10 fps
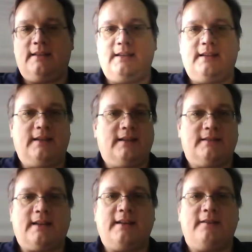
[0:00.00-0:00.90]
the
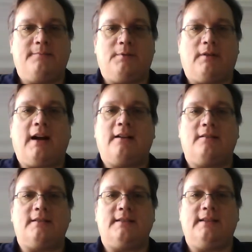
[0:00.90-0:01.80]
executive
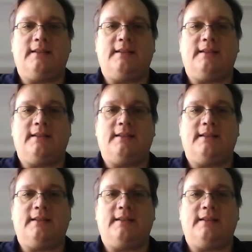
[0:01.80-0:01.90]
bureaucracy